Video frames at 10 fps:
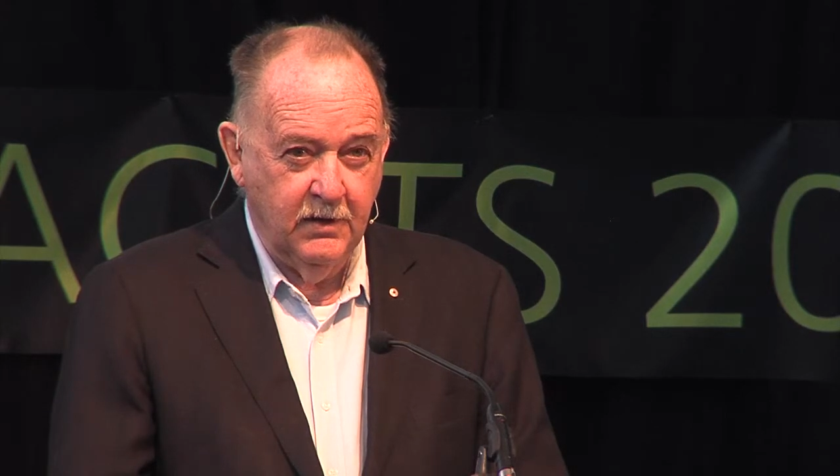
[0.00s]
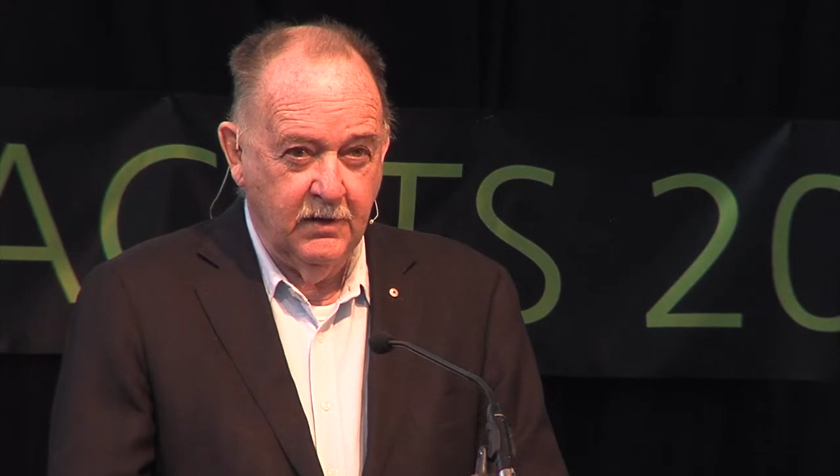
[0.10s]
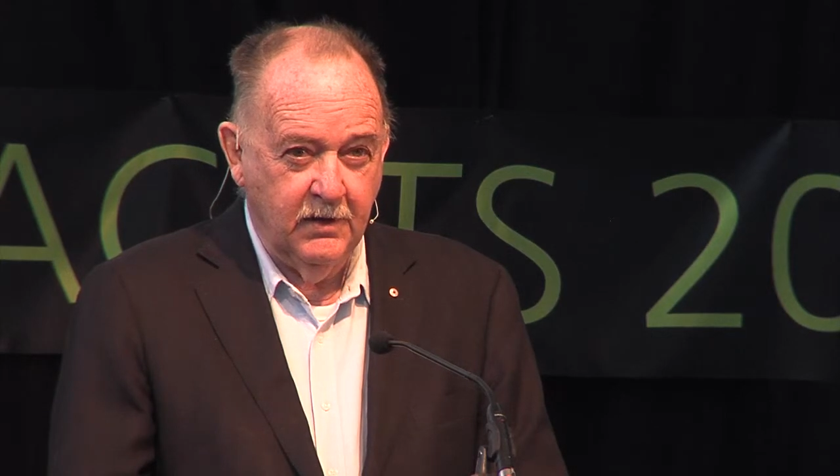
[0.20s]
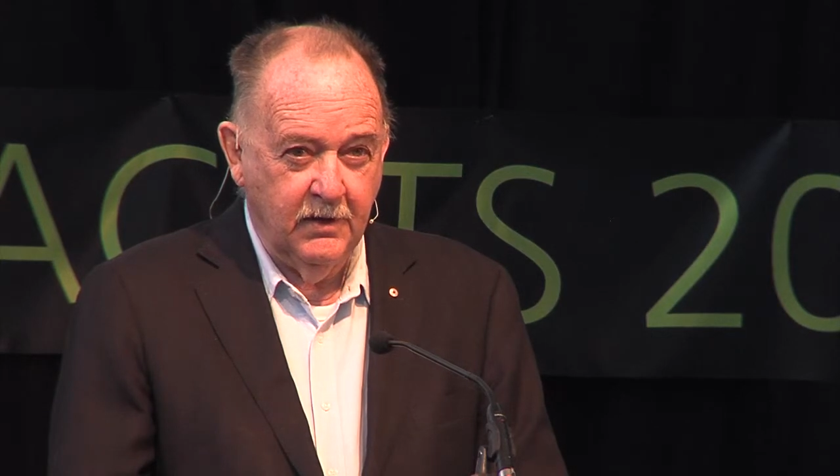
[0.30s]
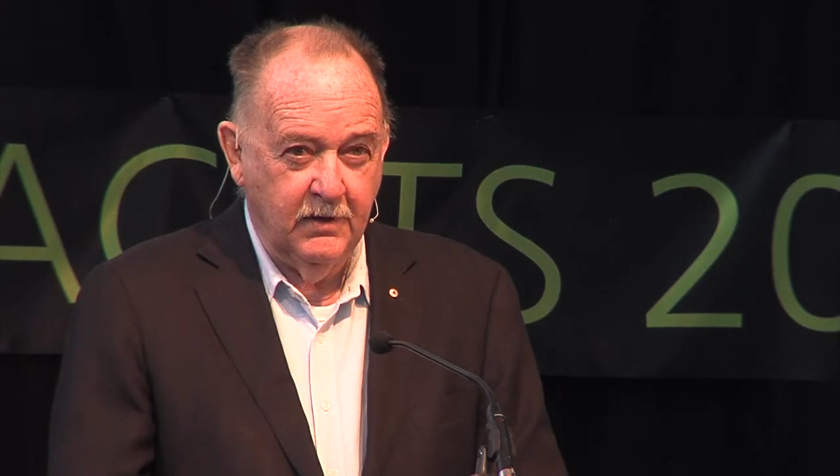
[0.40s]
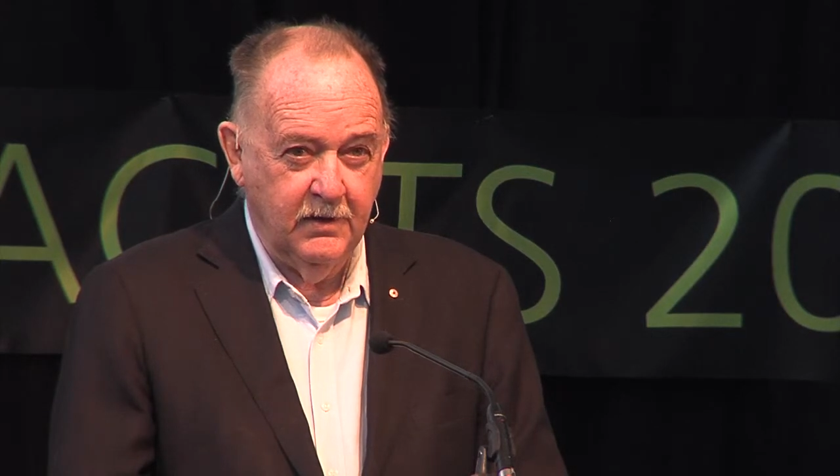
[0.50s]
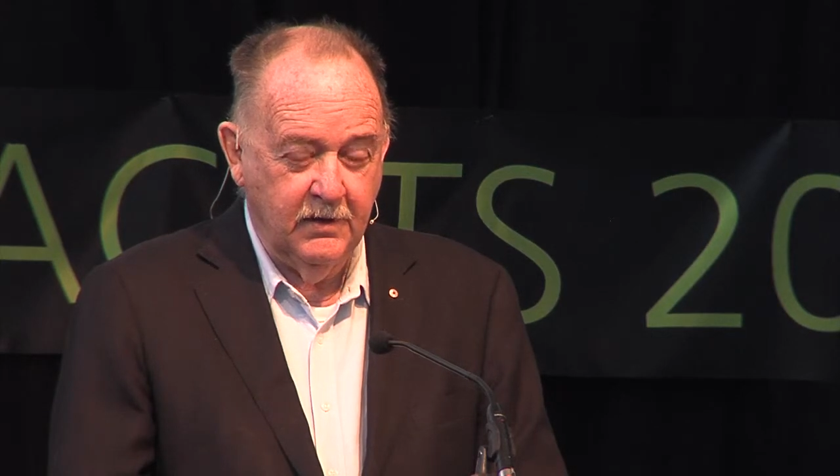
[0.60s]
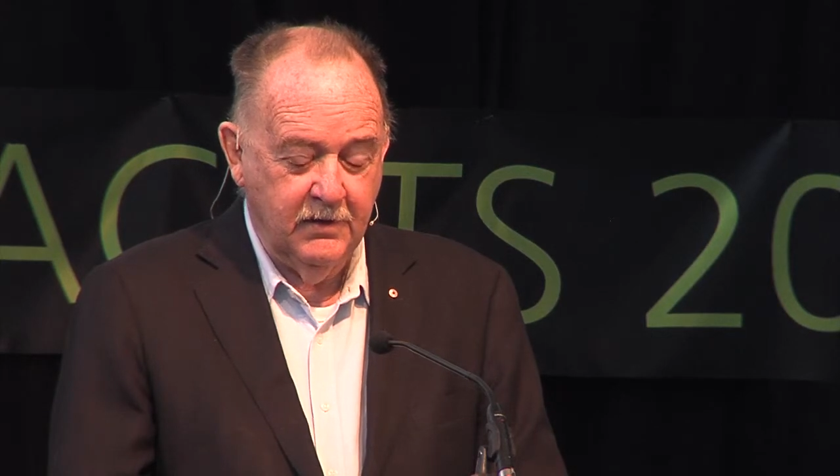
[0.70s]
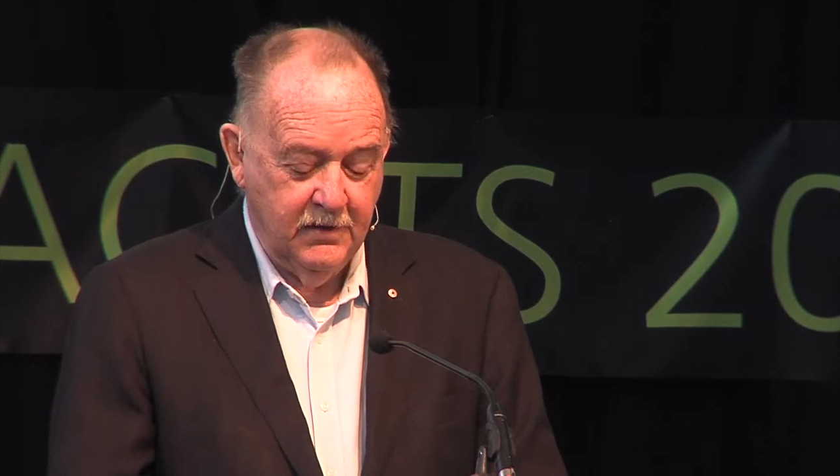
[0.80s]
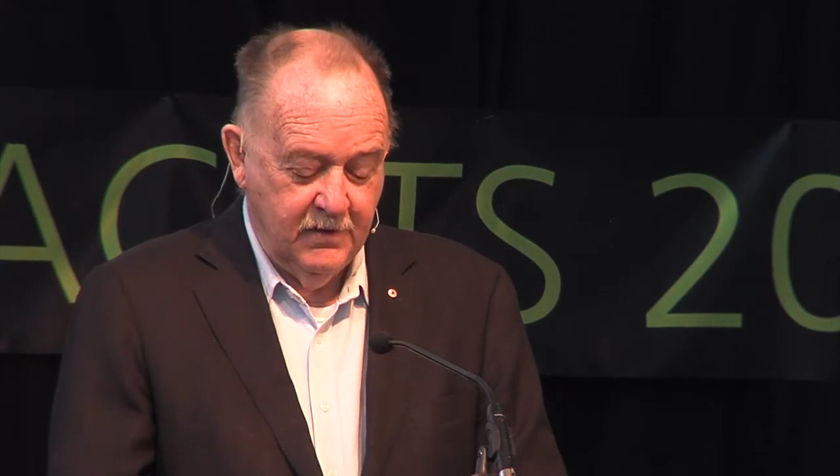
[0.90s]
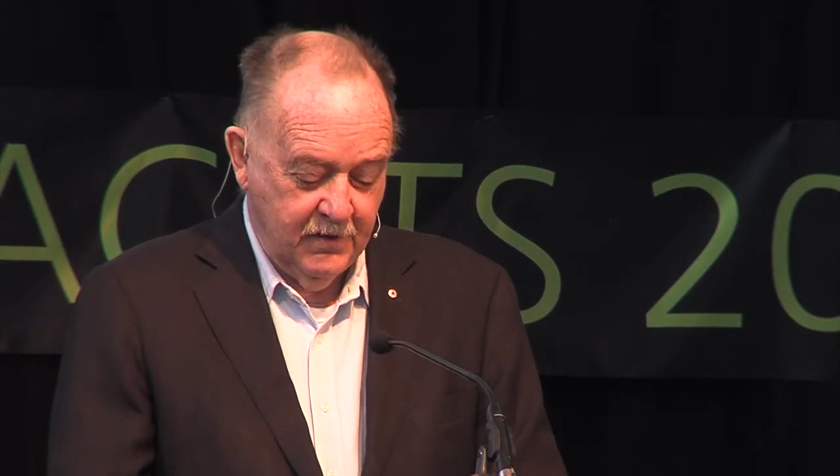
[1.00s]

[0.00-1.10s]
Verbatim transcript: and